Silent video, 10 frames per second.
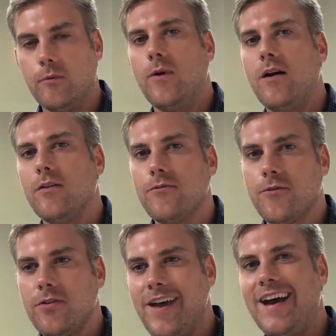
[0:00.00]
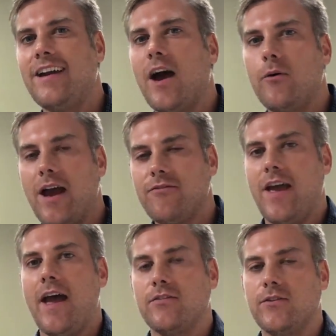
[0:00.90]
Well, for that, I would have
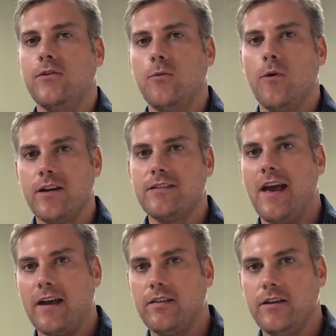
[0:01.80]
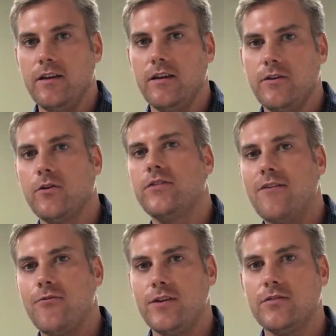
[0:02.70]
to ask you what exactly your
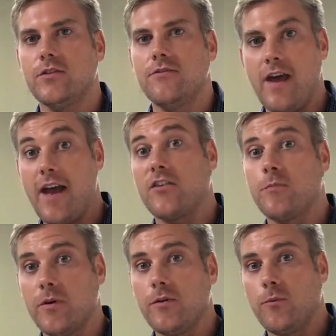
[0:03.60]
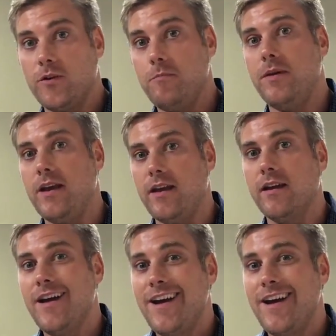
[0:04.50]
definition of expert would be.